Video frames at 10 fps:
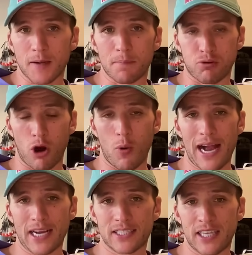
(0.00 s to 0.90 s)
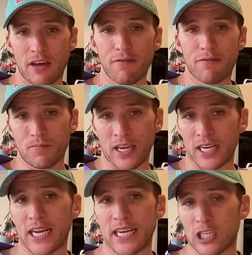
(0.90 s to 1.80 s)
proactive. I
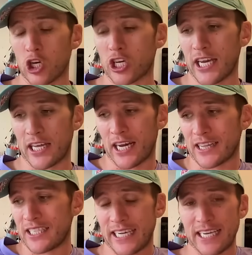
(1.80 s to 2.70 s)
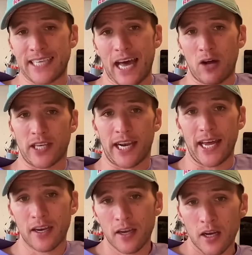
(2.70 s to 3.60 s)
guess looking at like the details in
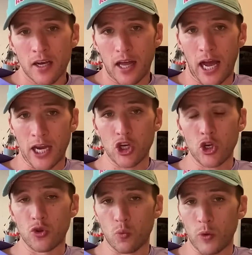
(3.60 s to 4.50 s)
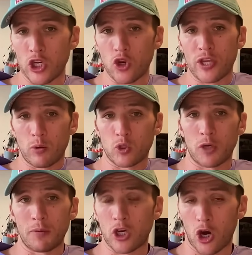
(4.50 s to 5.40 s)
it, we knew that it was
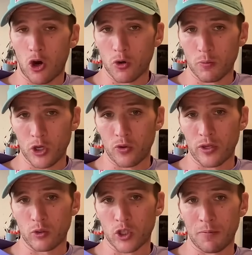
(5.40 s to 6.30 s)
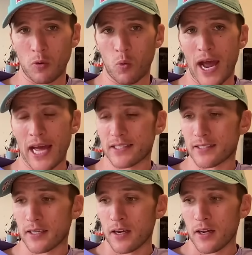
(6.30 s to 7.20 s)
going to be cold, and we knew that it was going to be
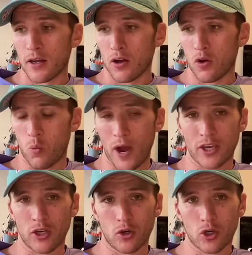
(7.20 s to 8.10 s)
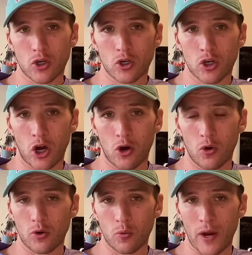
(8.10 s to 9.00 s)
wet. When
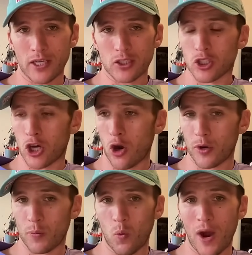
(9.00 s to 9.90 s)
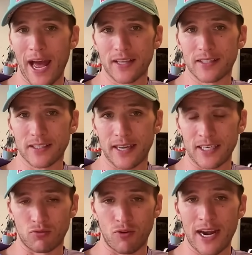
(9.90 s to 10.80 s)
it's cold and wet,
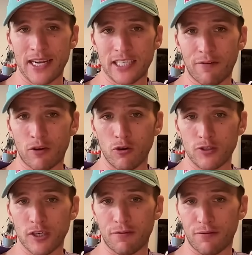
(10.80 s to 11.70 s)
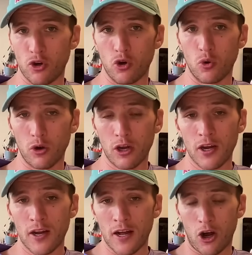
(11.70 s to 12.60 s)
it's really difficult to fuel
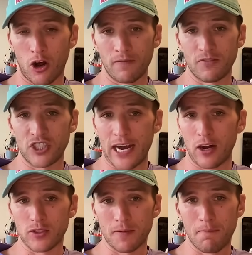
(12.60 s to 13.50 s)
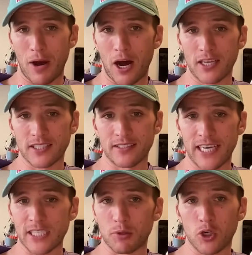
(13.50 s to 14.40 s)
on gels and bars and
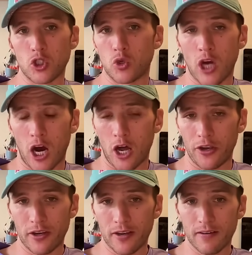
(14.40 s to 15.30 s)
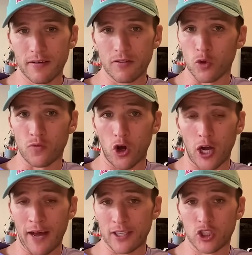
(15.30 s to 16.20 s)
things, because
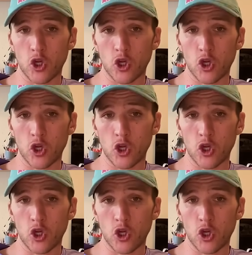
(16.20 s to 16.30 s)
I had